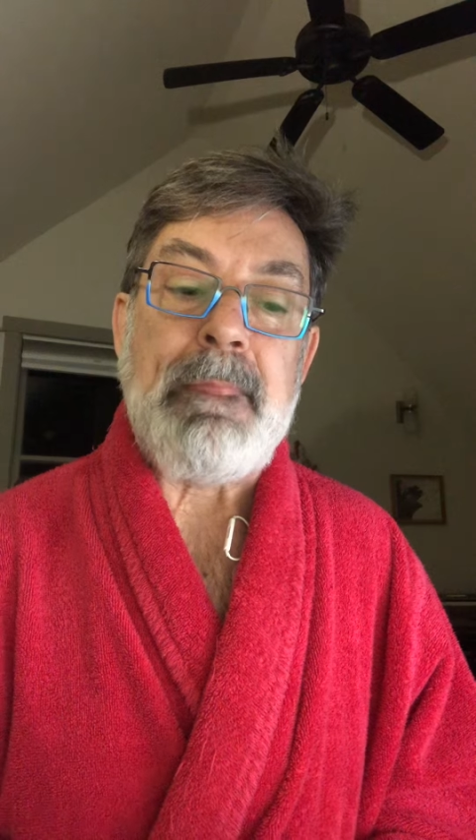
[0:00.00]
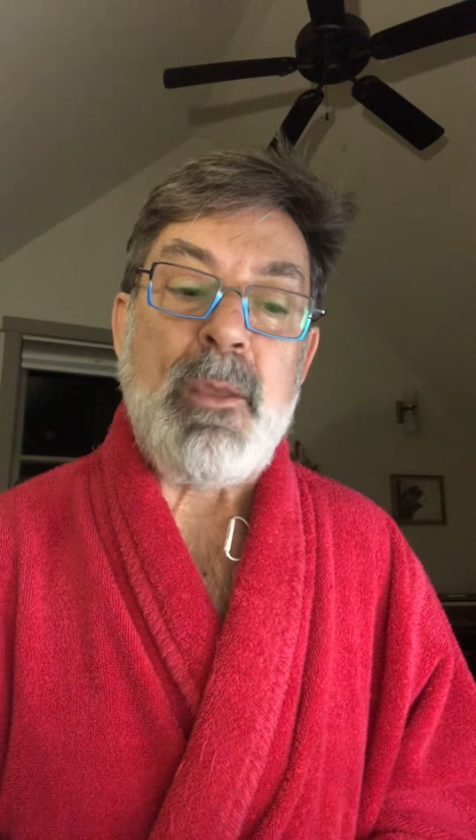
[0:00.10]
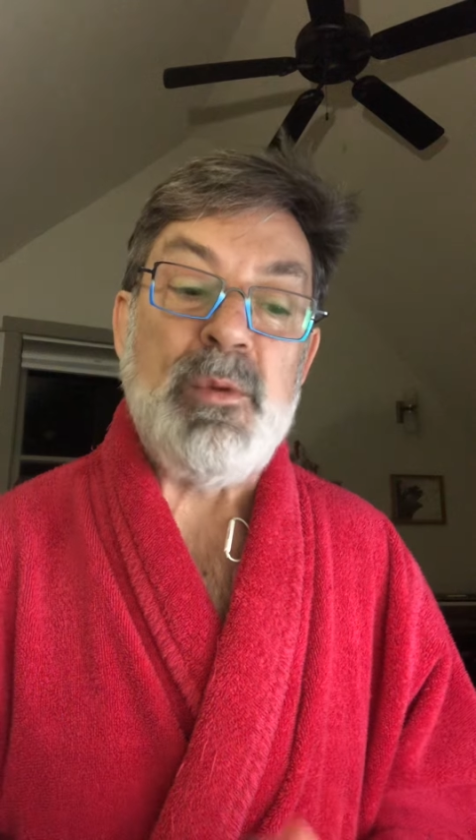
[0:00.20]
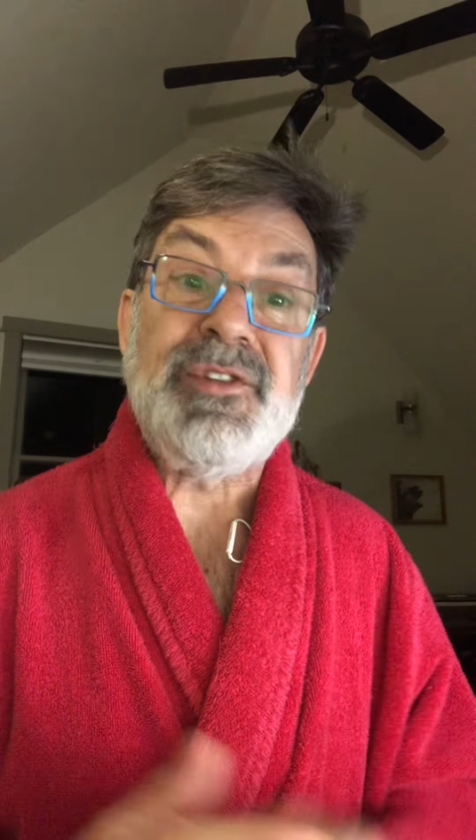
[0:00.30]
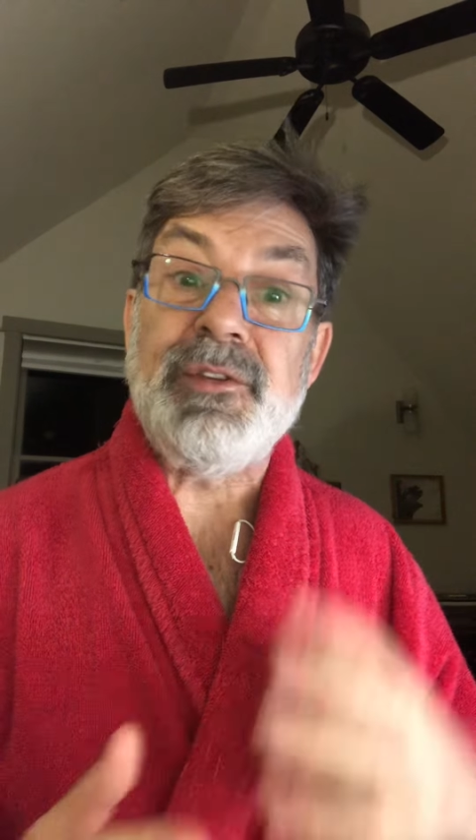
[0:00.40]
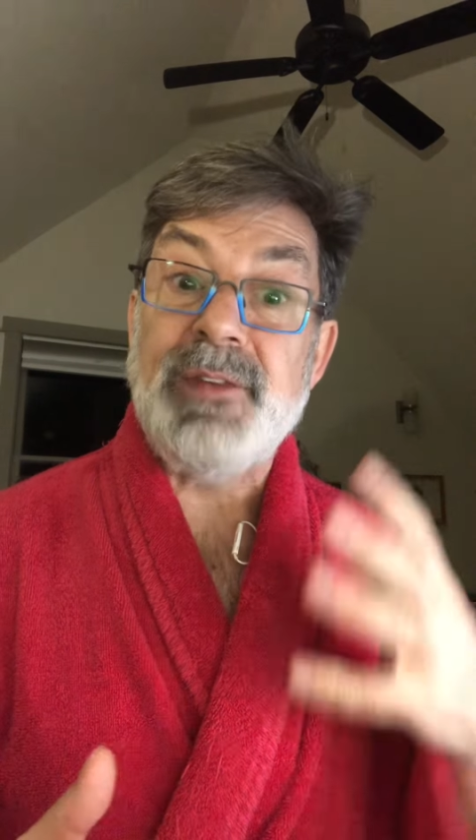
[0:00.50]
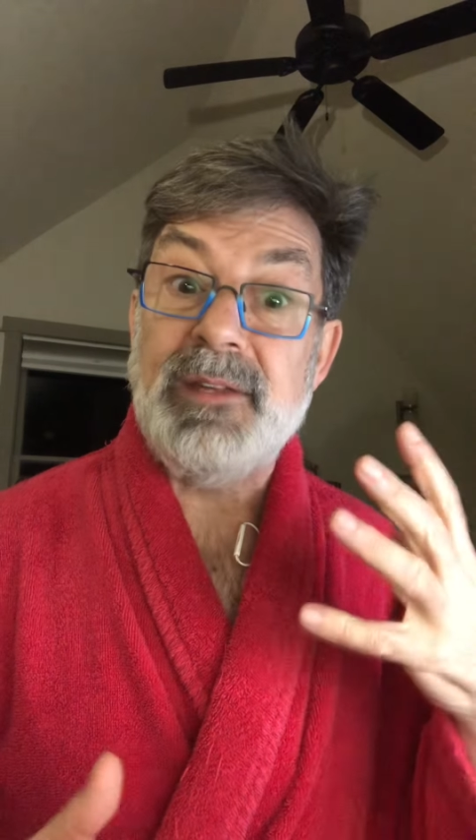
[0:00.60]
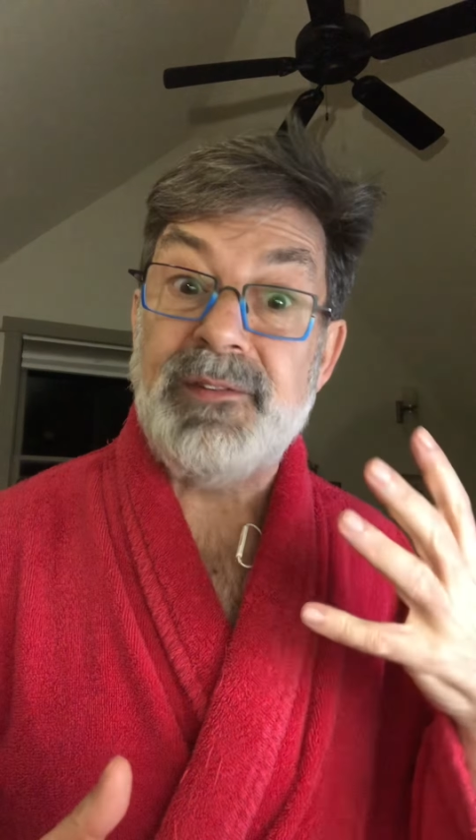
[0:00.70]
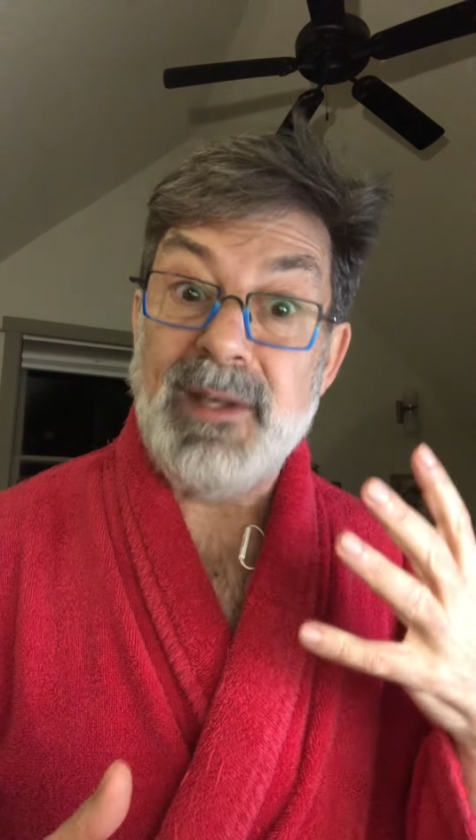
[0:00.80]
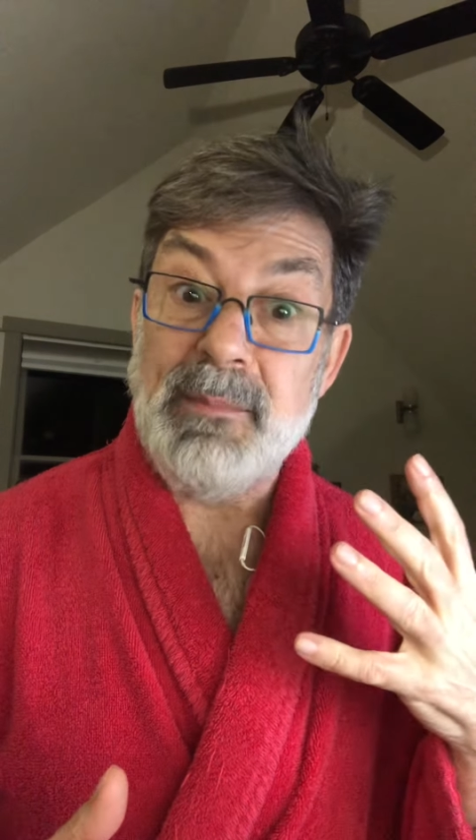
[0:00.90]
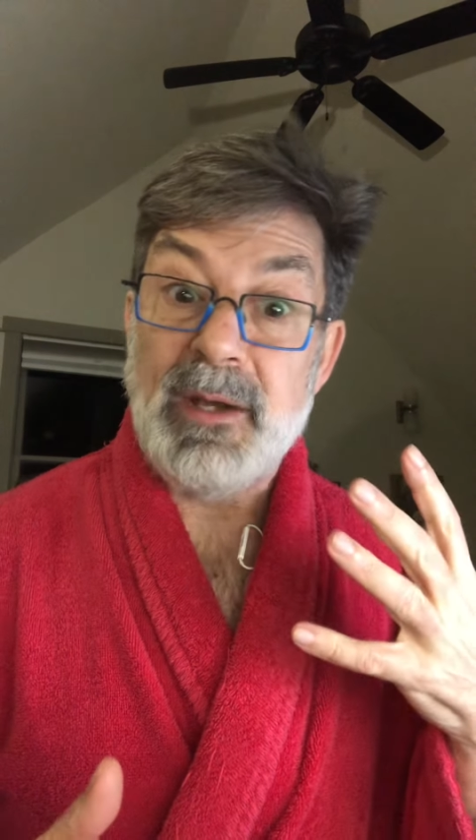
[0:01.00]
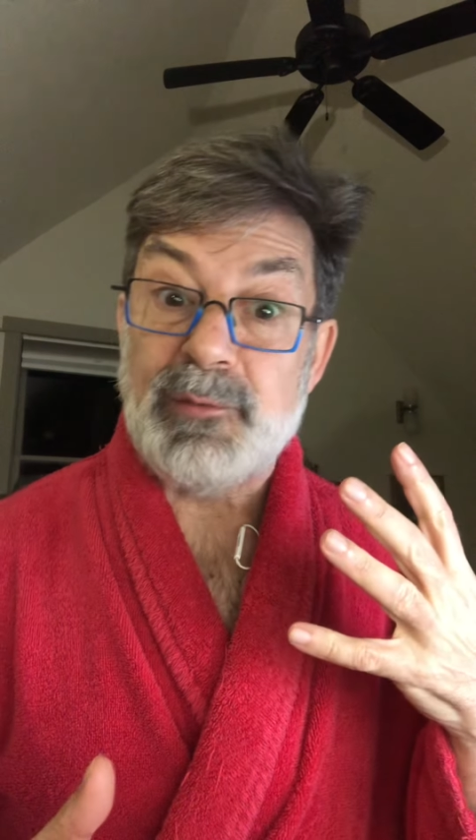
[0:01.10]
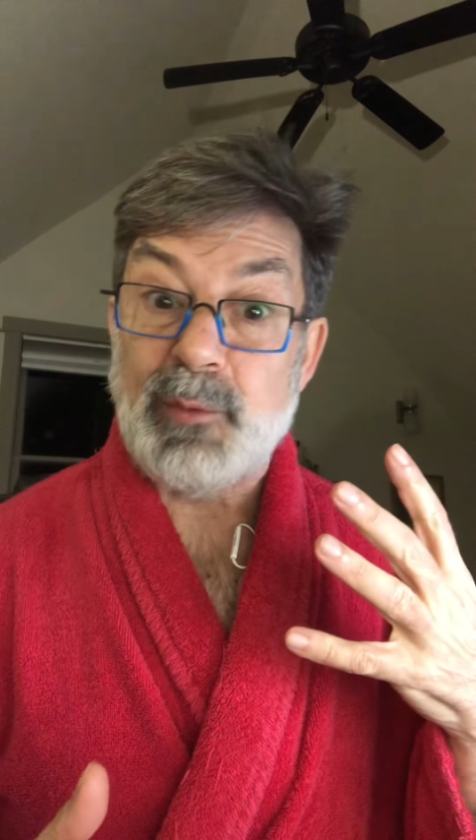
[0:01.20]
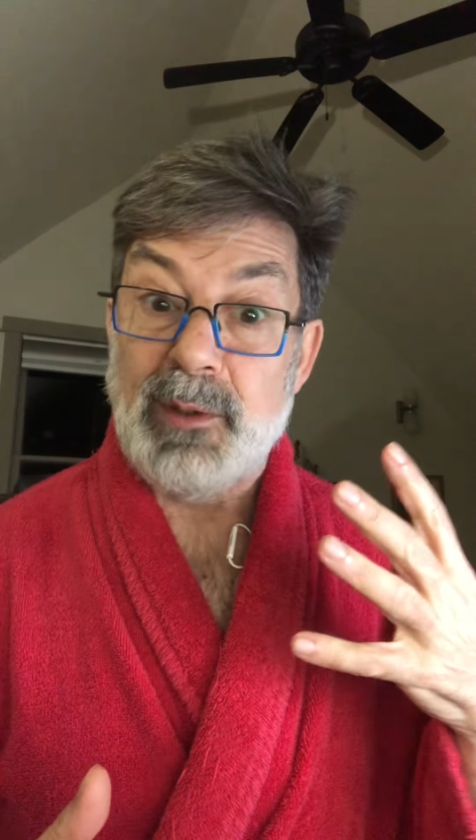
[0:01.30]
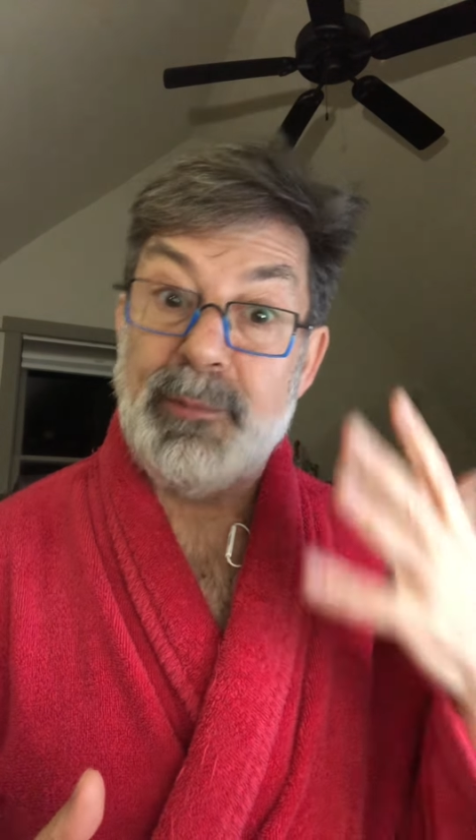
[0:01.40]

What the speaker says: which is a semi-square